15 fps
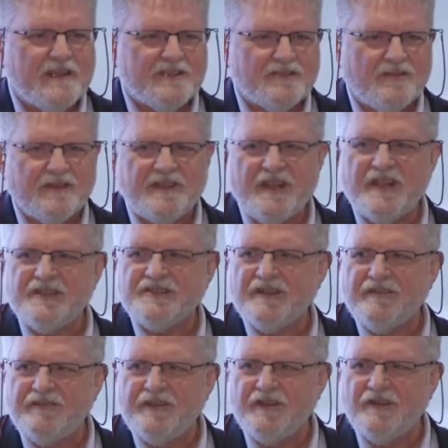
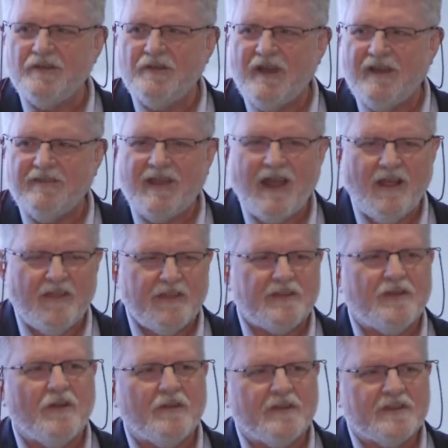strategic view of how the
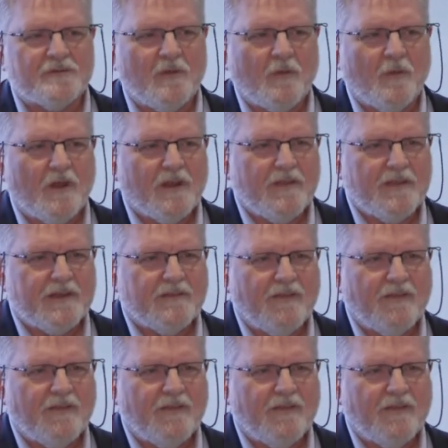donors will work in the